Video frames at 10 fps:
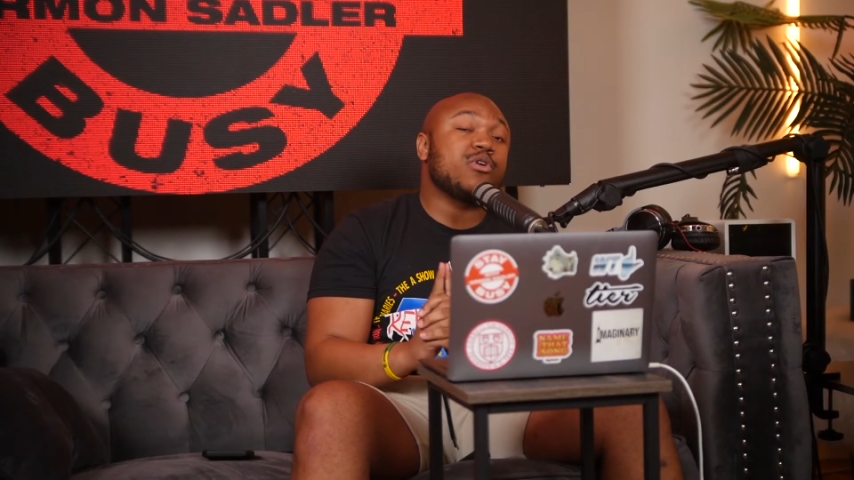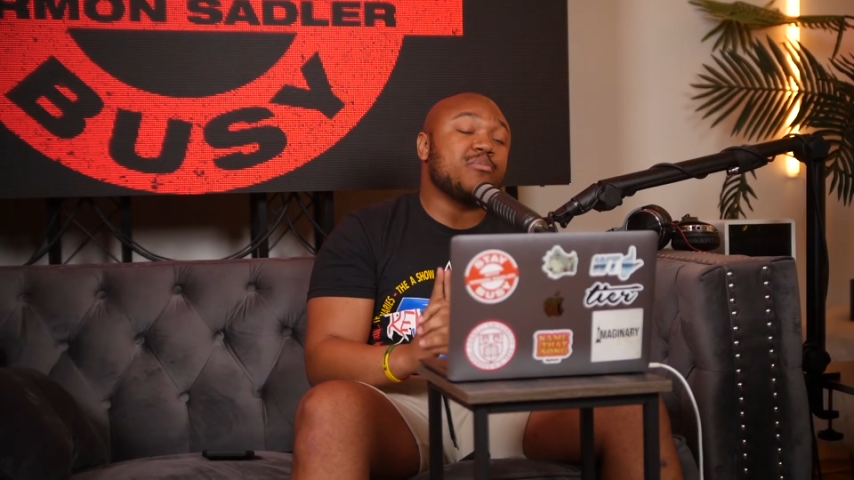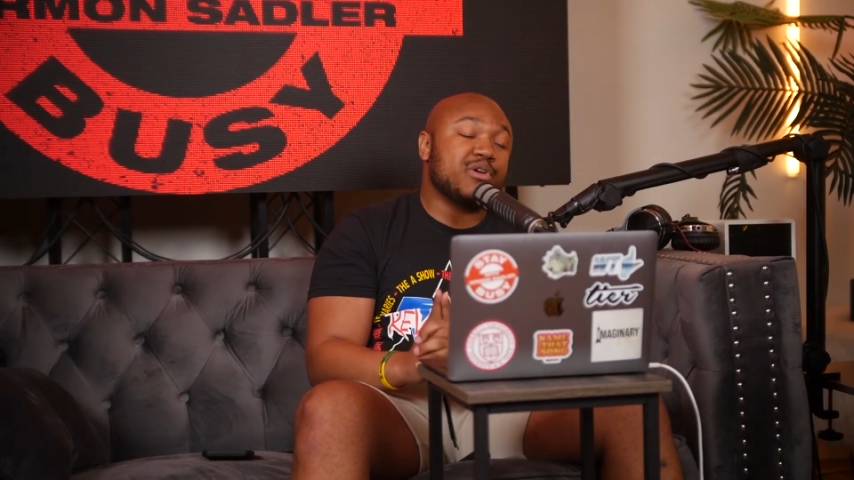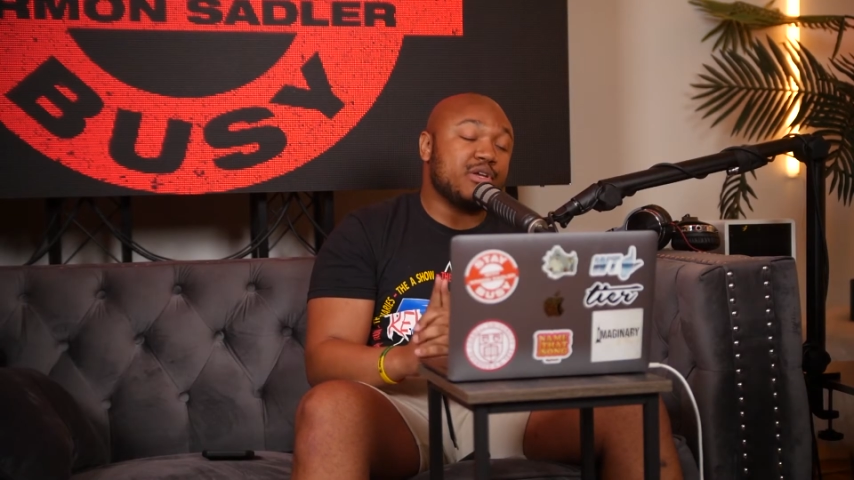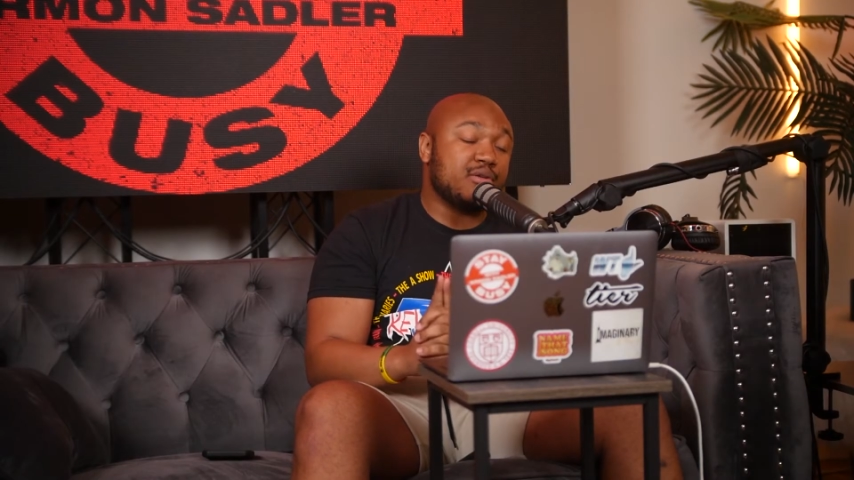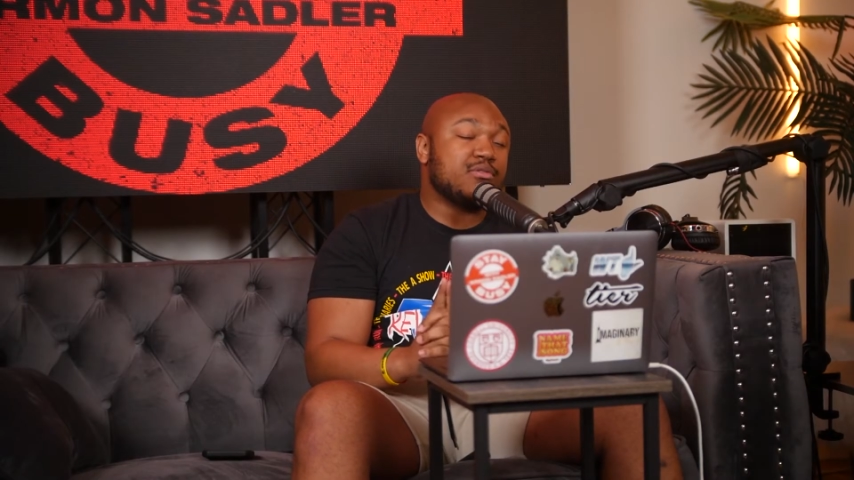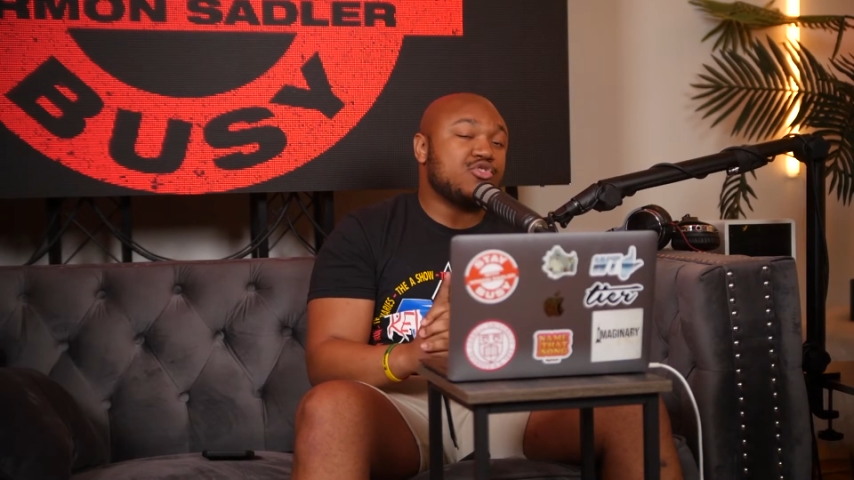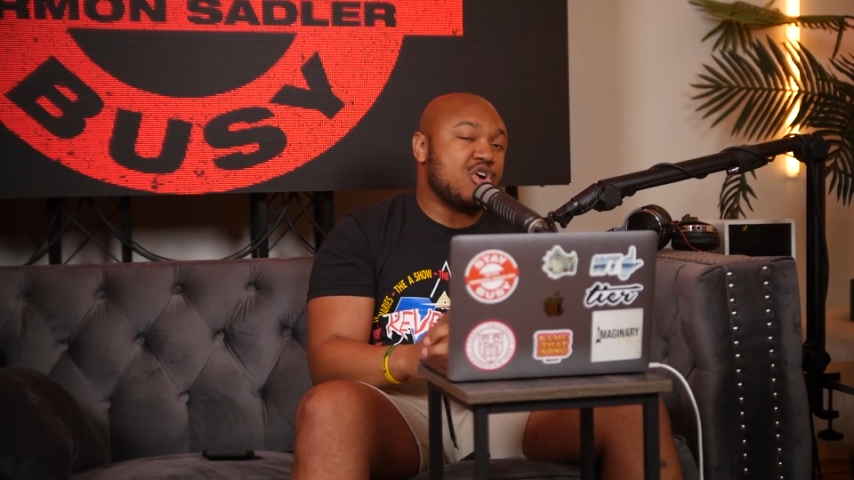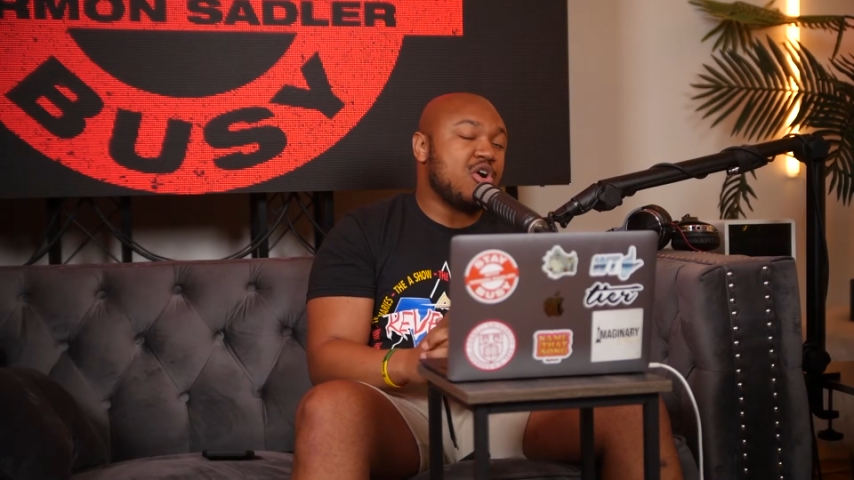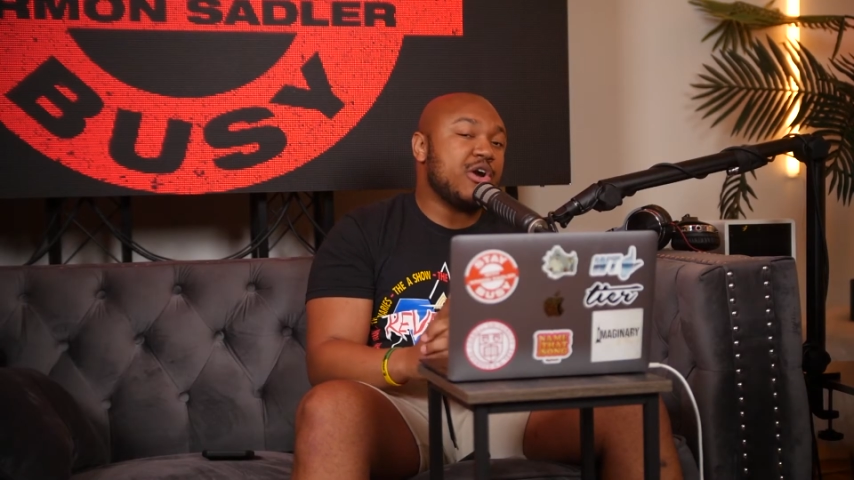They were a bit
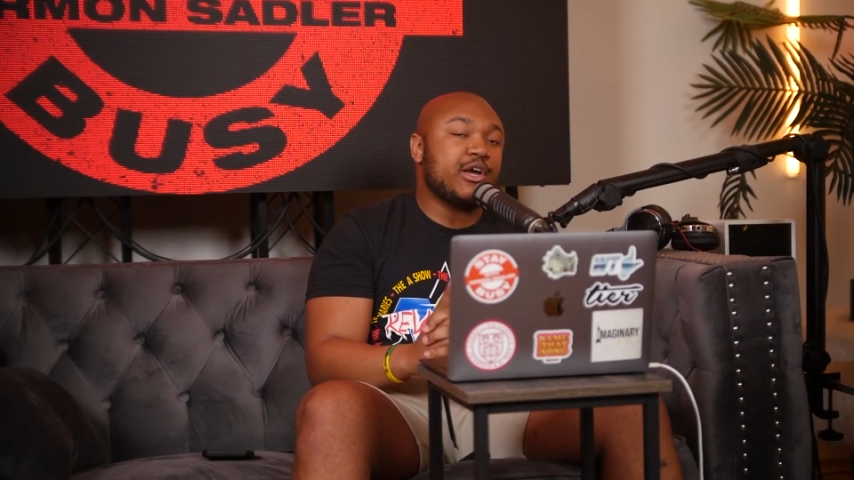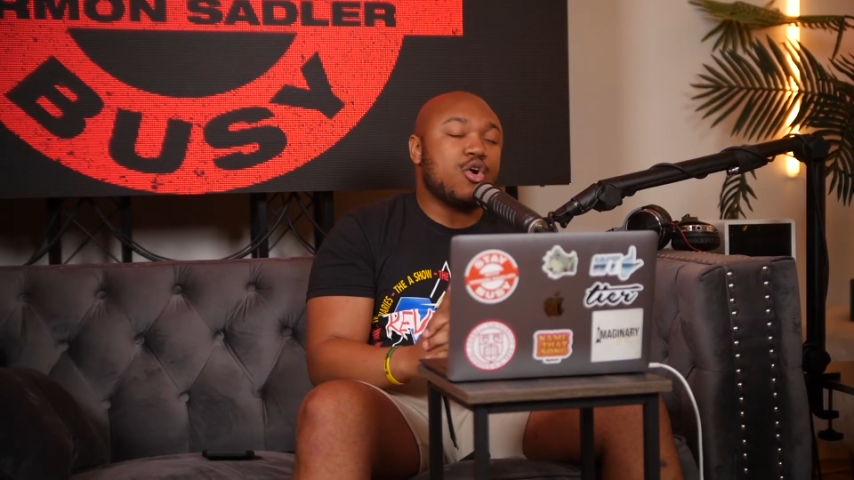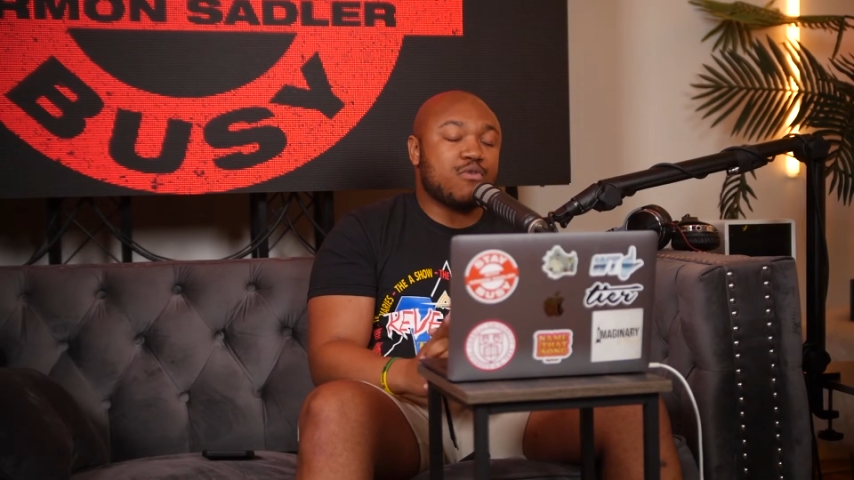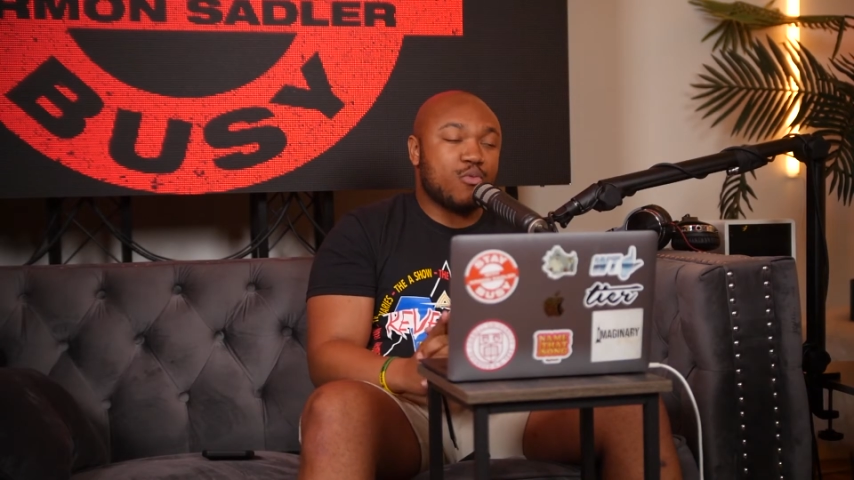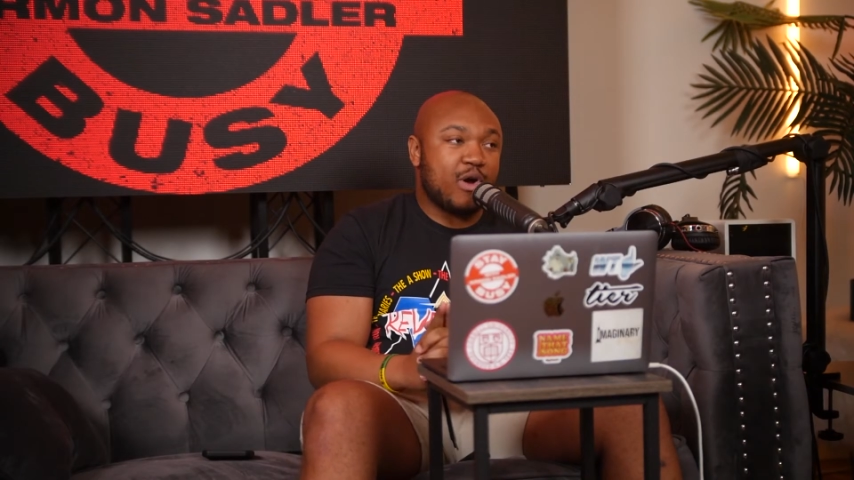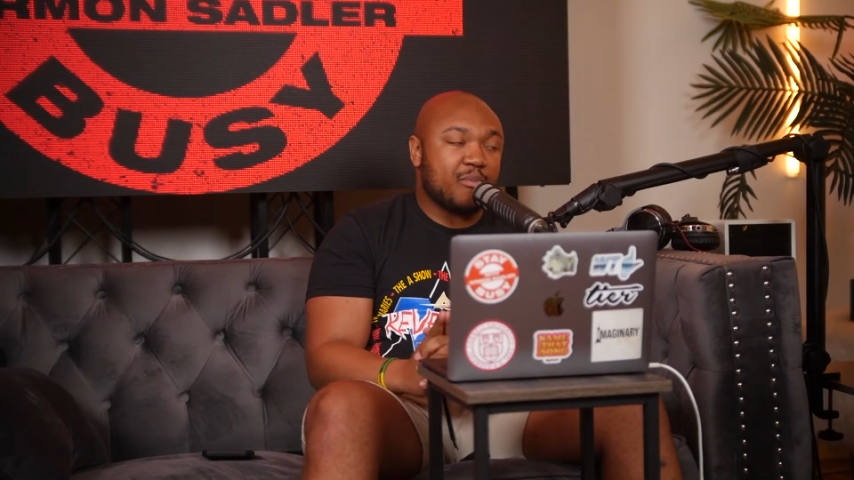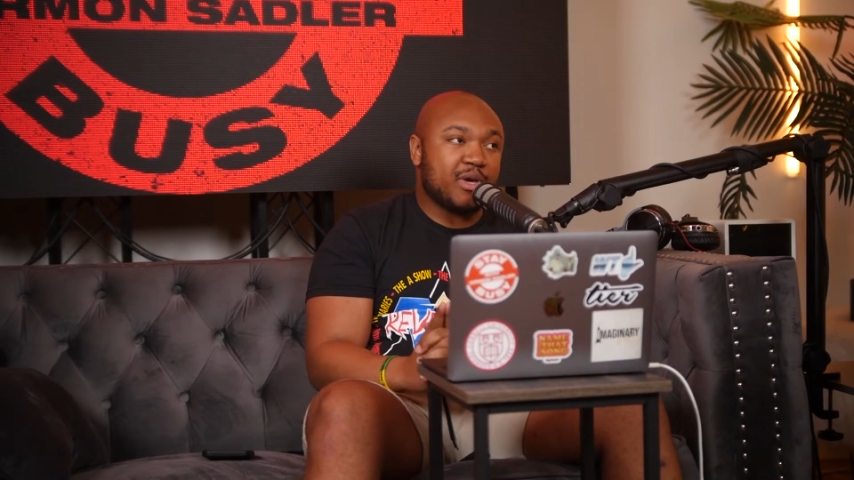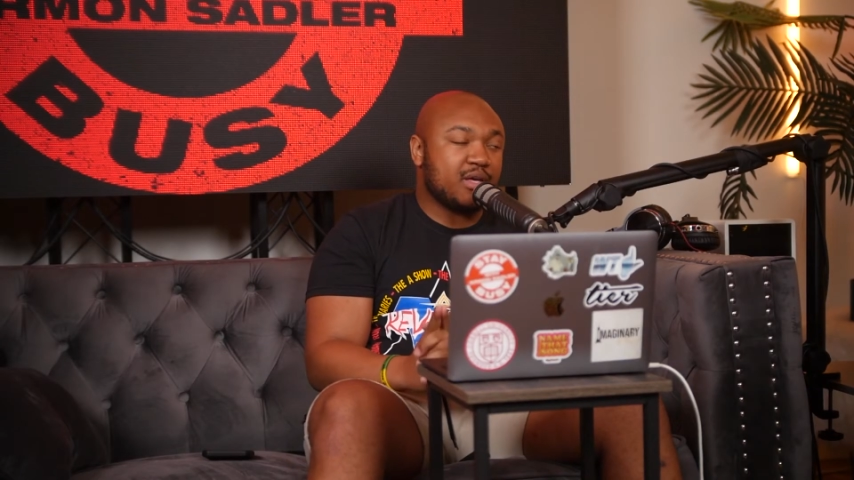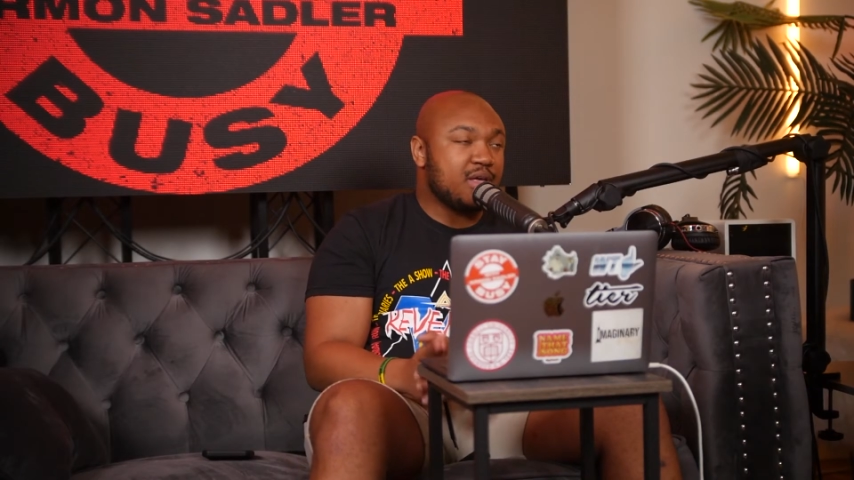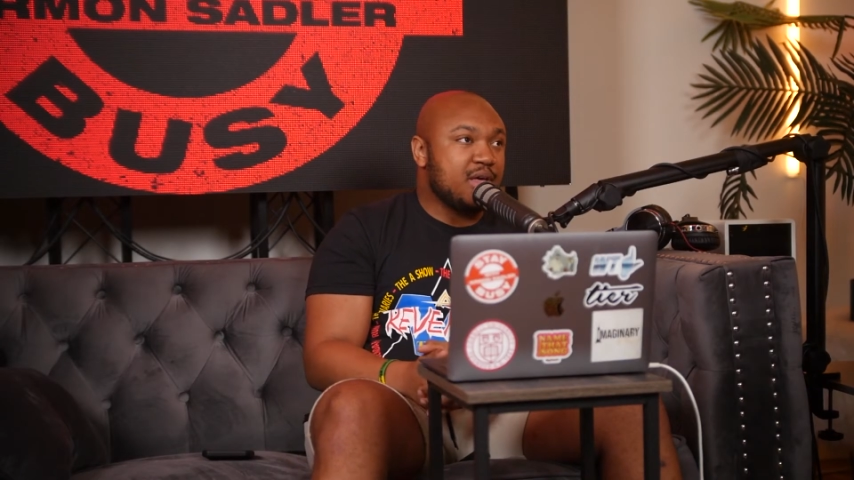jarring,
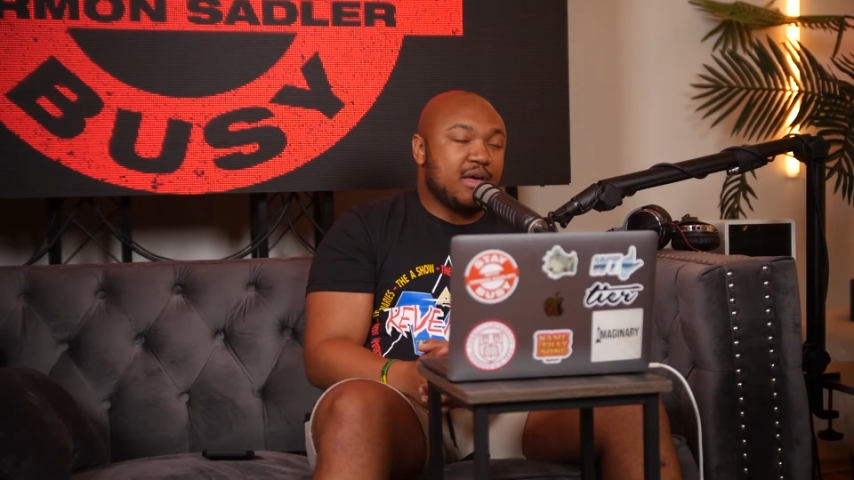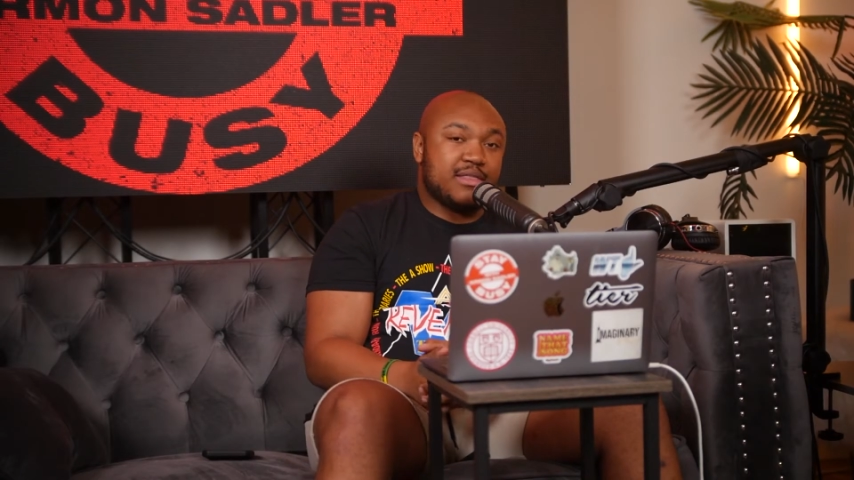overwhelming.